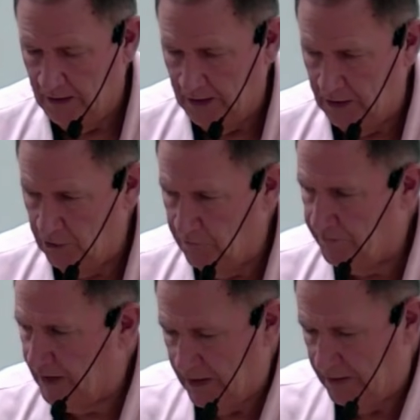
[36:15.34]
and you've
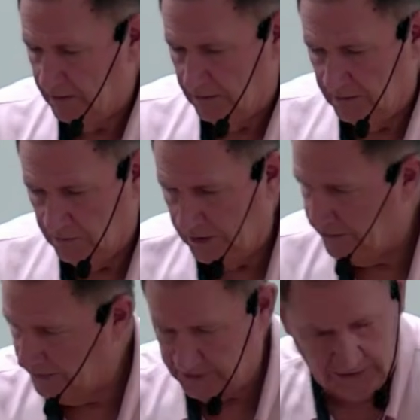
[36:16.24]
got,
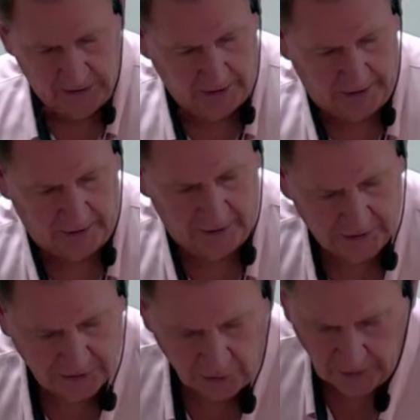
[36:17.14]
whether it's like this
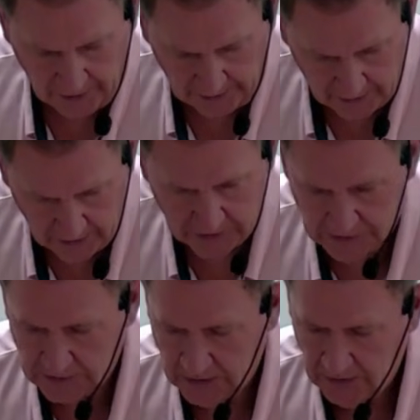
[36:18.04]
or like this,
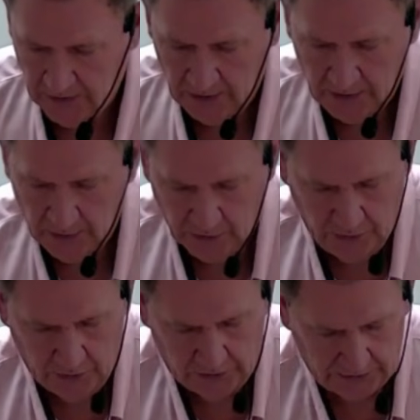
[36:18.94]
you know,
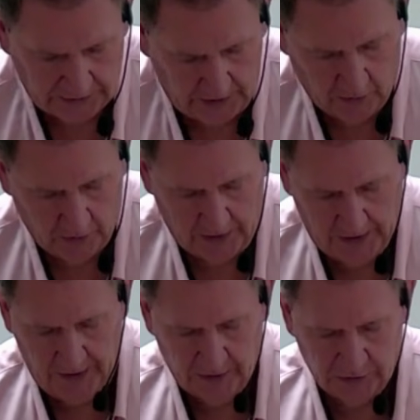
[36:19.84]
you can say, okay,
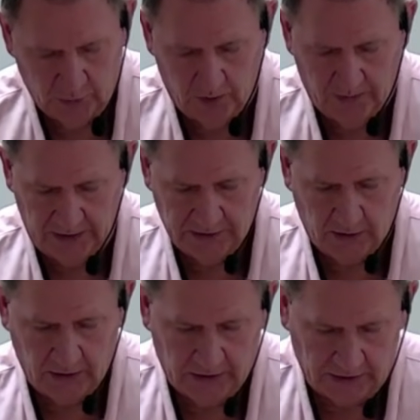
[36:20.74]
here's where my
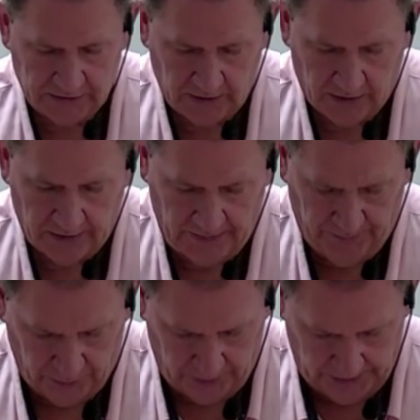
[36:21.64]
saw cuts are. I
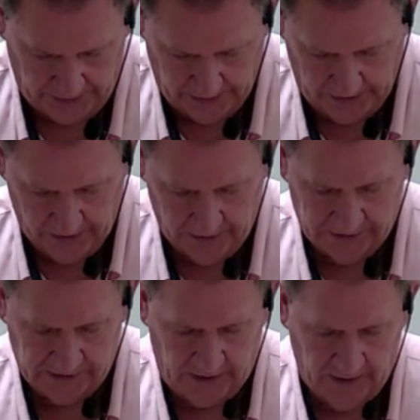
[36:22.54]
put it in here and
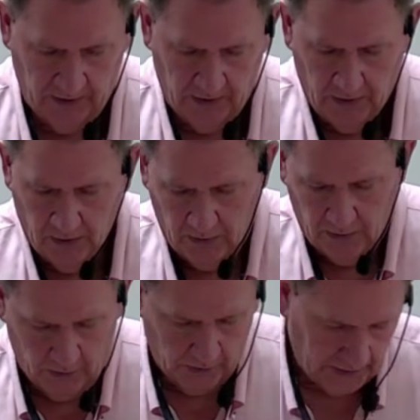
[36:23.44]
say,
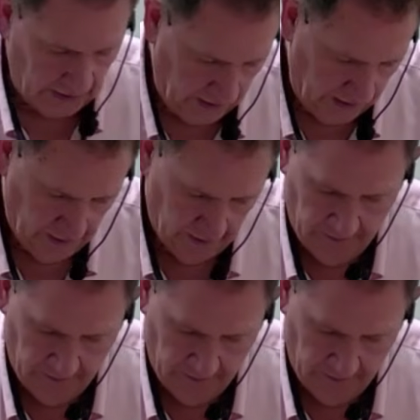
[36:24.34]
okay,